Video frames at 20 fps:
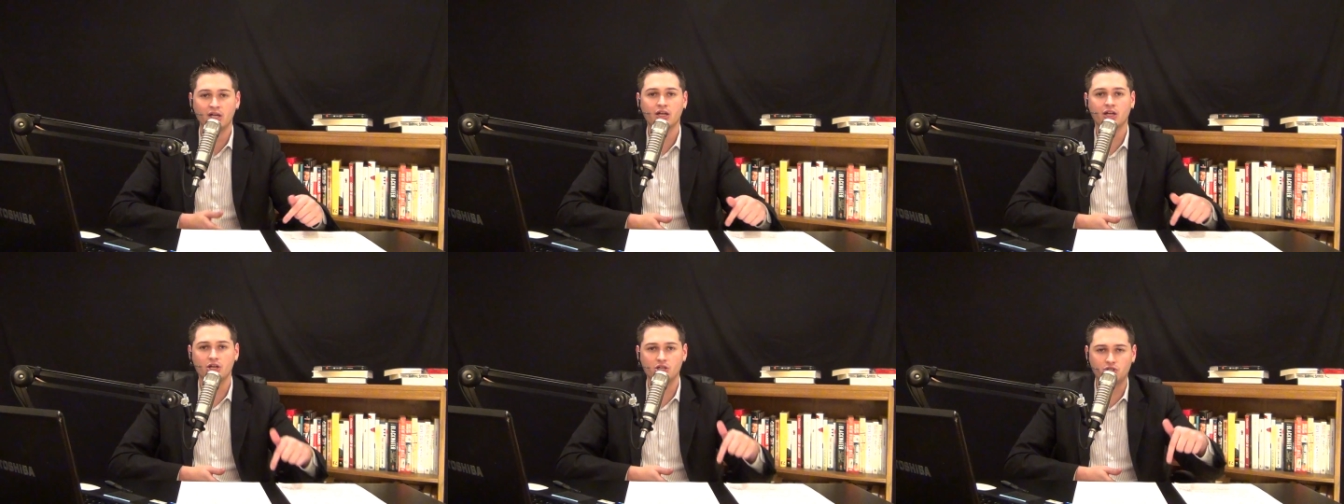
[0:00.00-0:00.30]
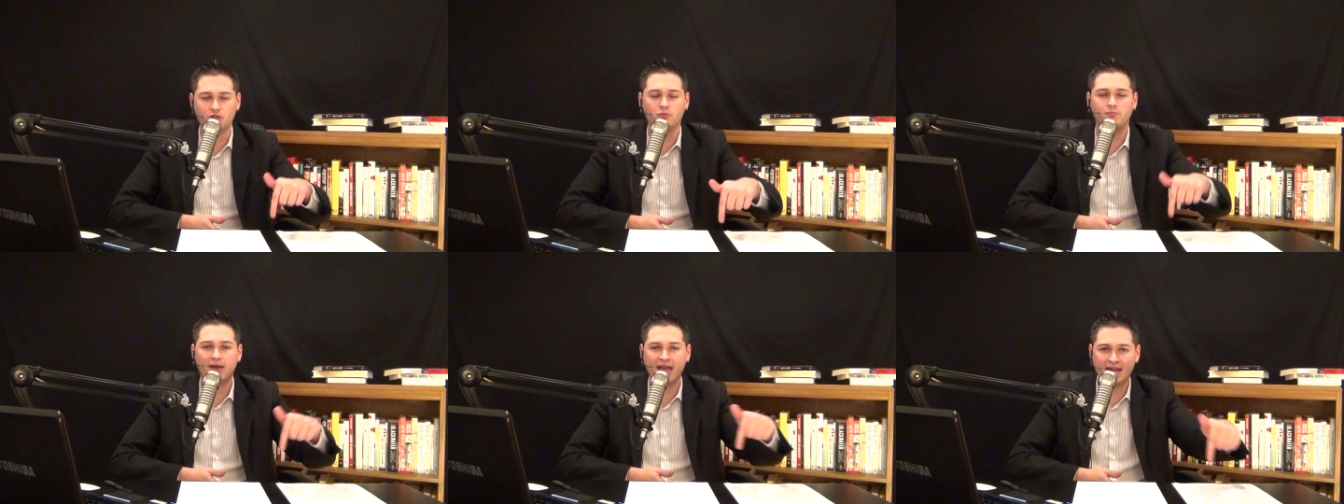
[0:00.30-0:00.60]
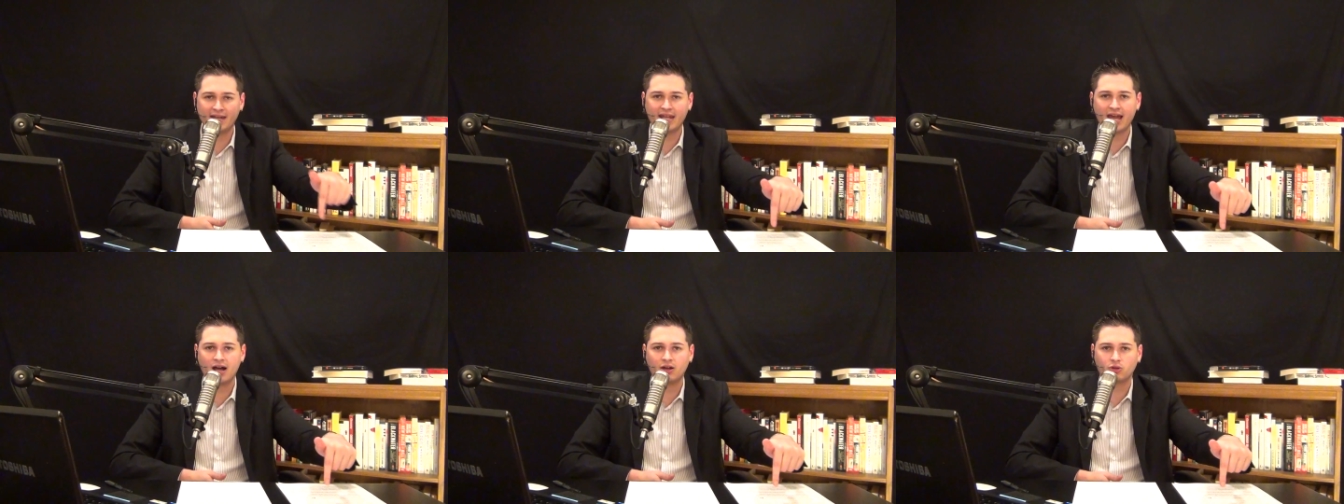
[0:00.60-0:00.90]
because you
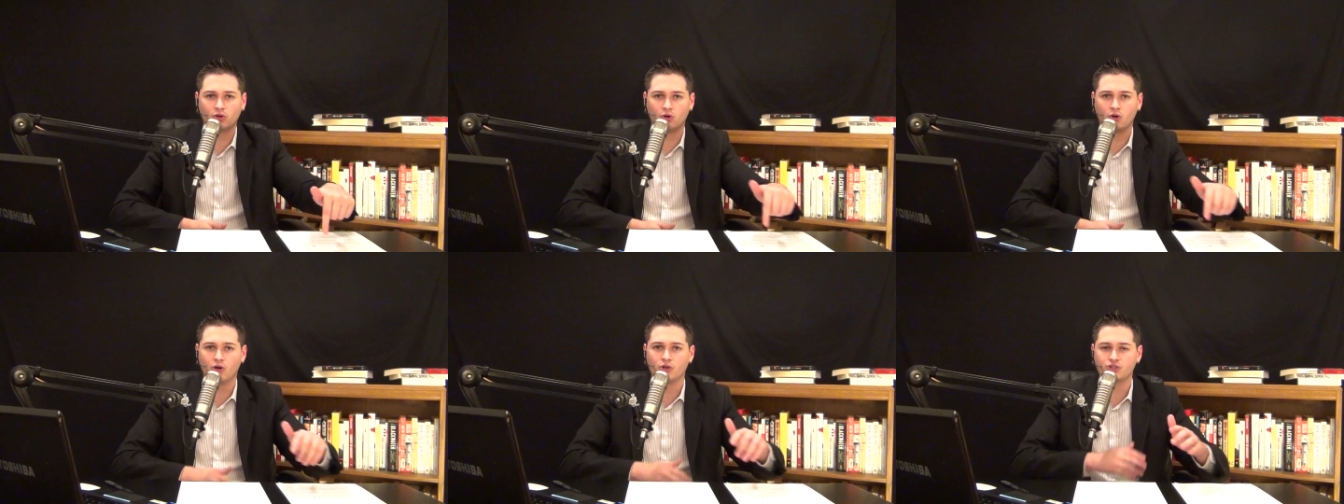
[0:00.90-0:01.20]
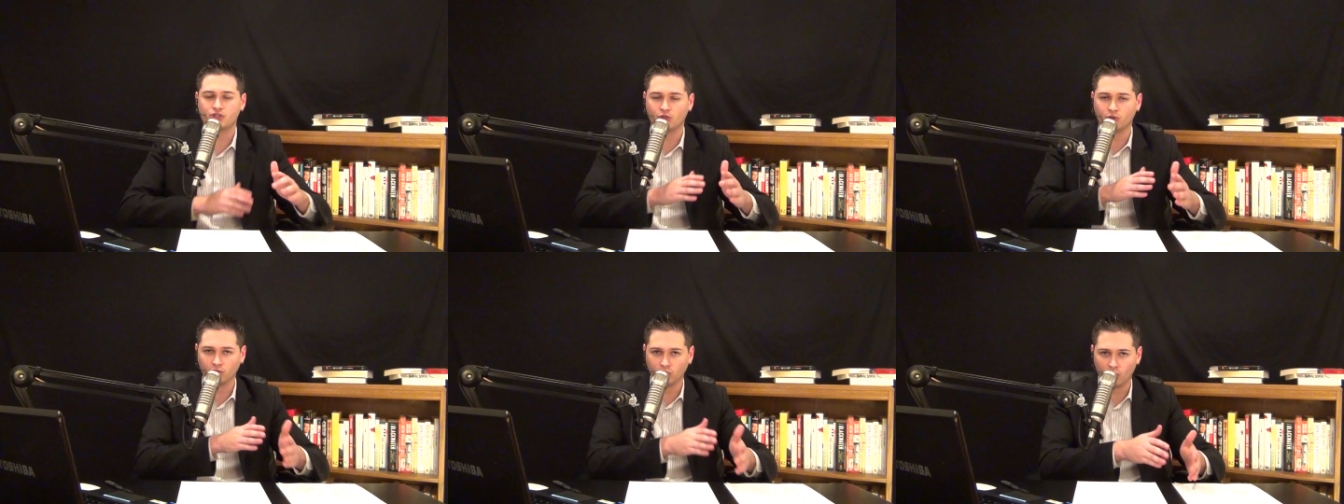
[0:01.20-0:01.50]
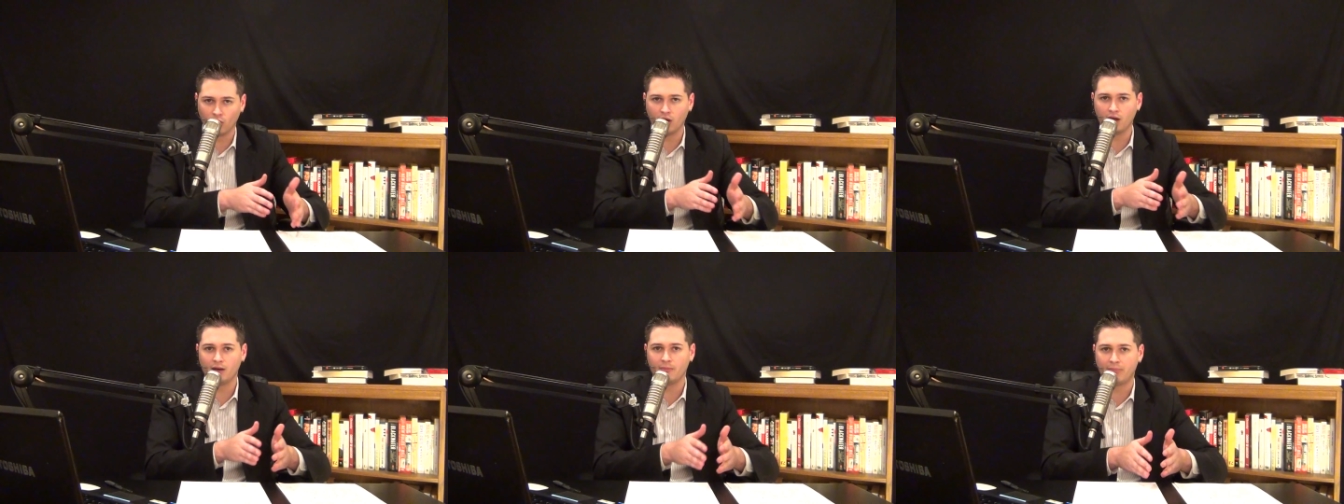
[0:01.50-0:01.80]
banned alcohol so
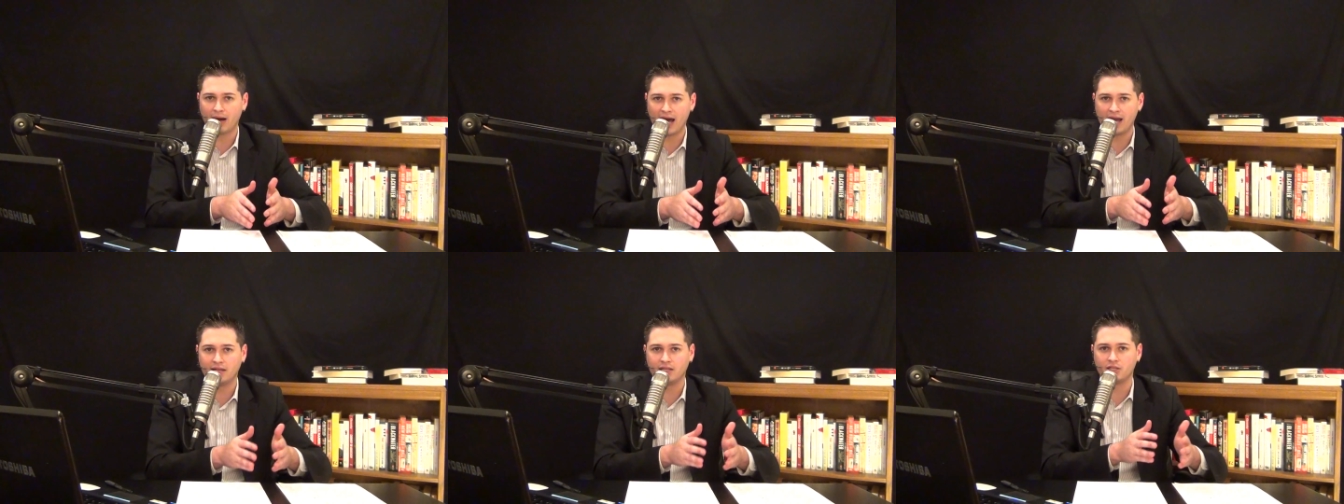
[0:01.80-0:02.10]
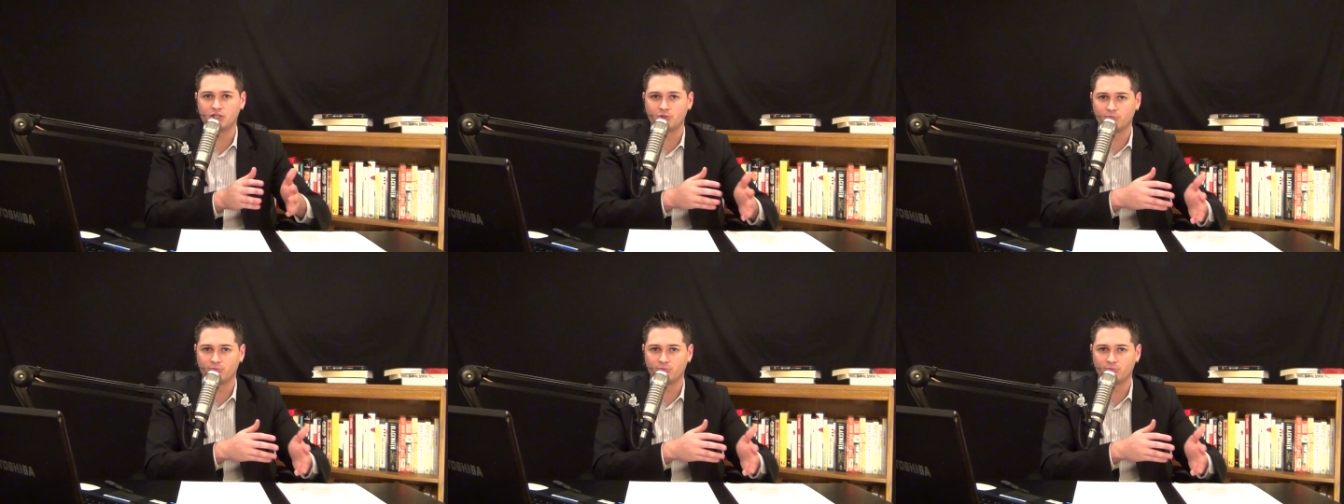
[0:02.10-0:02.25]
law-abiding